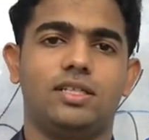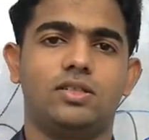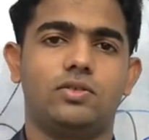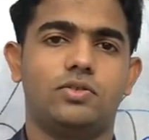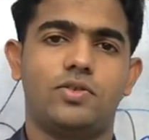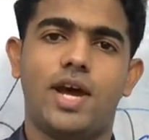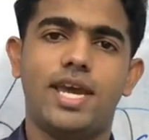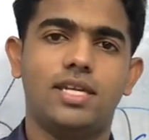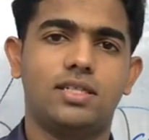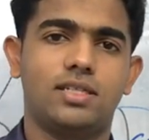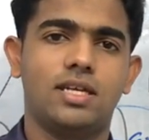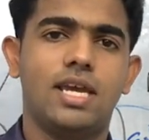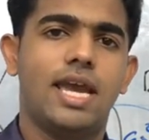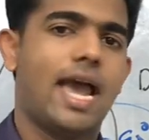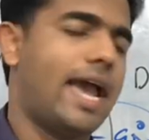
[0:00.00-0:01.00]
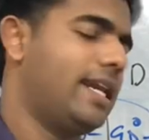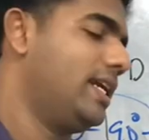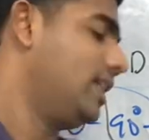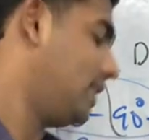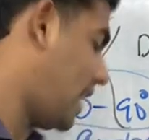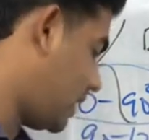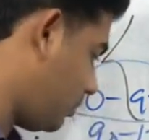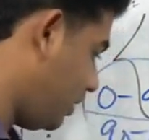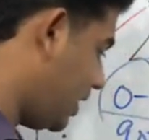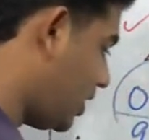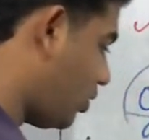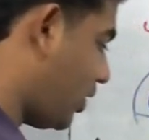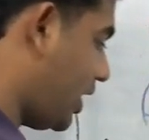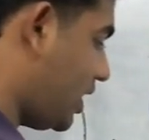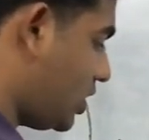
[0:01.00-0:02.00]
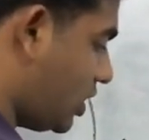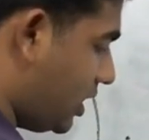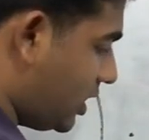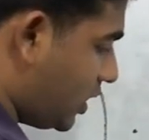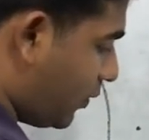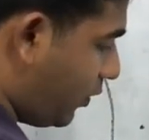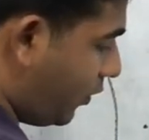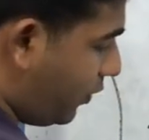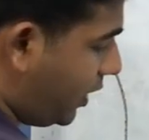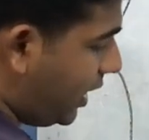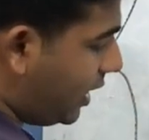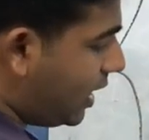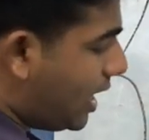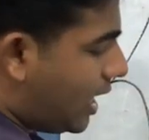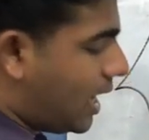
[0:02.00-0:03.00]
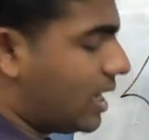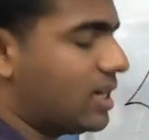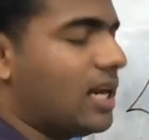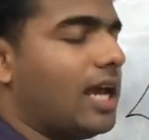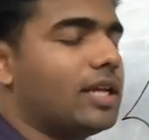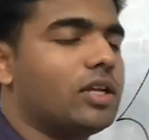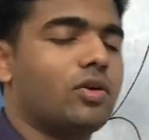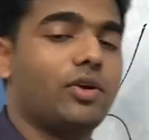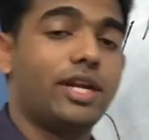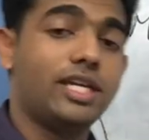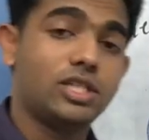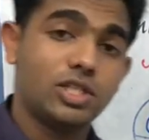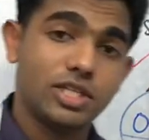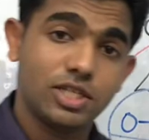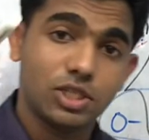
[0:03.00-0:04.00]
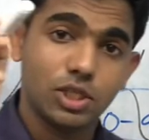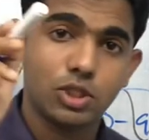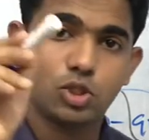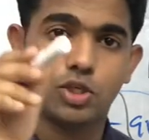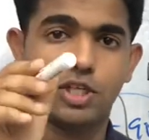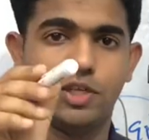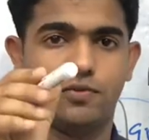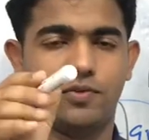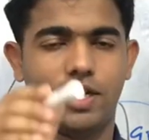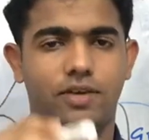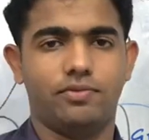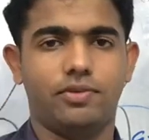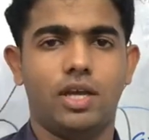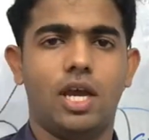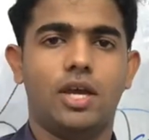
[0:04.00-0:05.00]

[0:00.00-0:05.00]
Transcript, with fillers: Alright, and in that medial rotation is 15 and lateral rotation is 25.